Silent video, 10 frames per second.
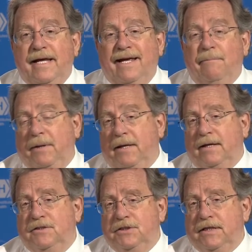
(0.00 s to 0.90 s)

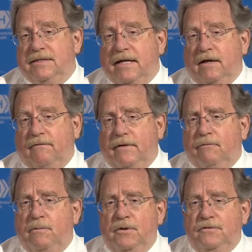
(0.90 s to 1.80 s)
PNGase alpha that
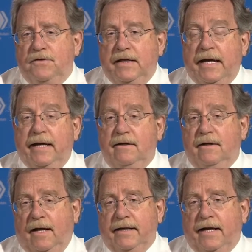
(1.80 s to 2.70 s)
removes the
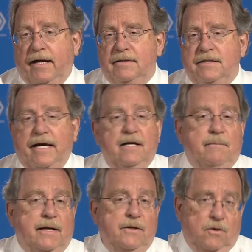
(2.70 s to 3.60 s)
N-glycans, the
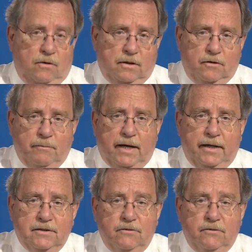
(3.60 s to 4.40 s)
antibody no longer binds.